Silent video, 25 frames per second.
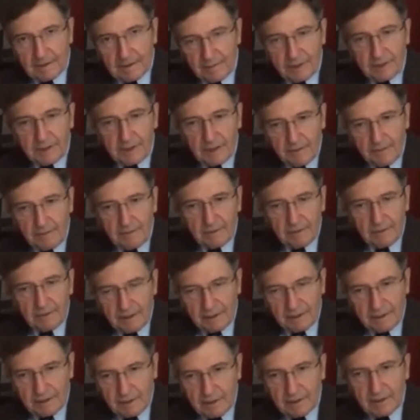We say,
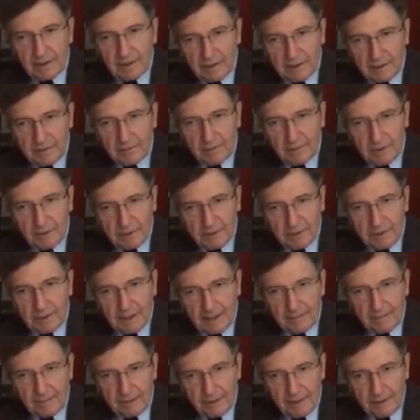let's discuss what the
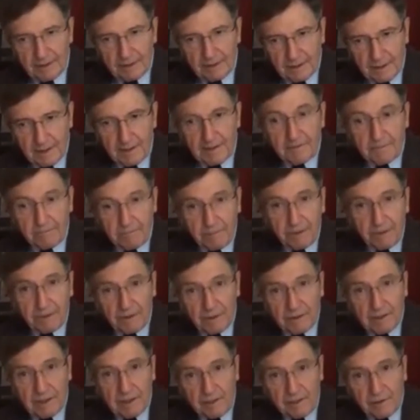topic is.
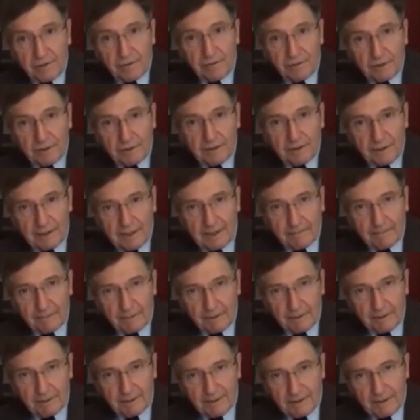They choose the
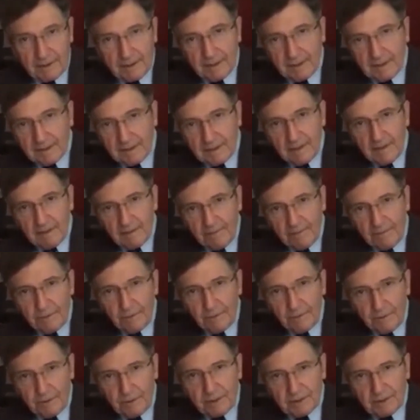topic. Then a
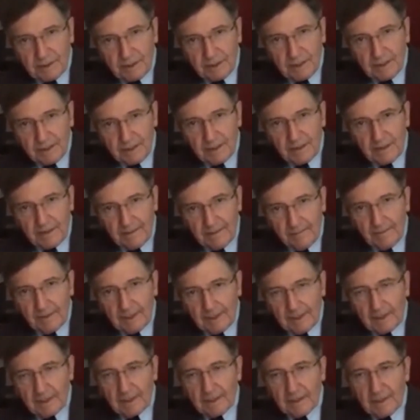few weeks later,
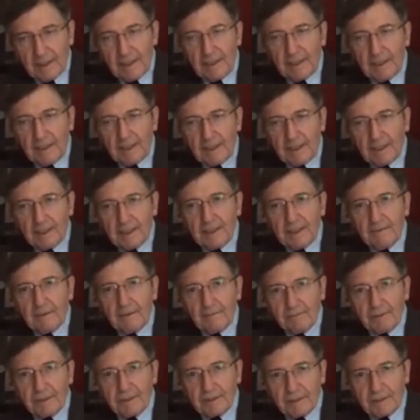they give
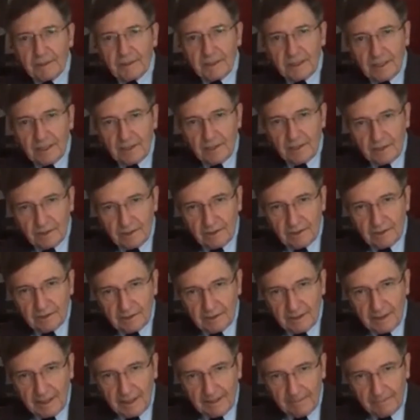a presentation
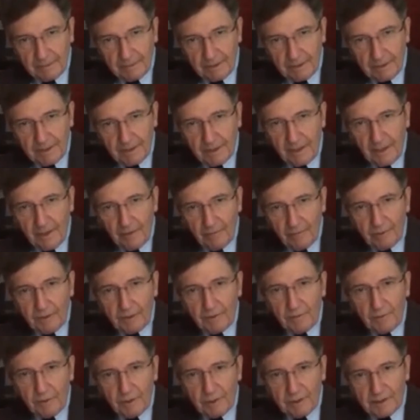on the topic.
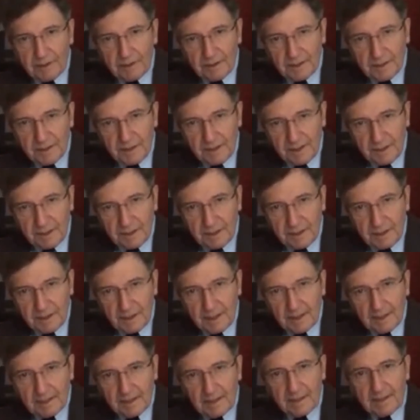We want to see
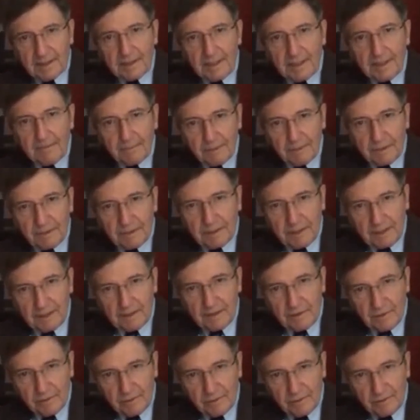the depth they
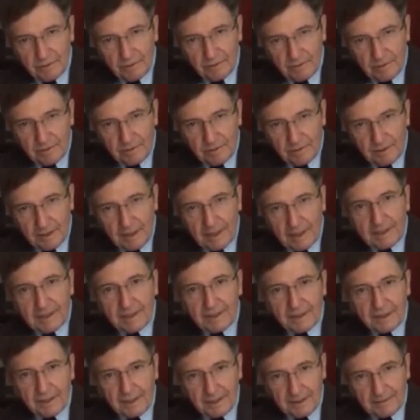do.
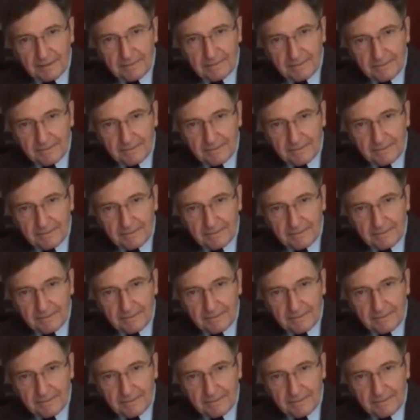Anything.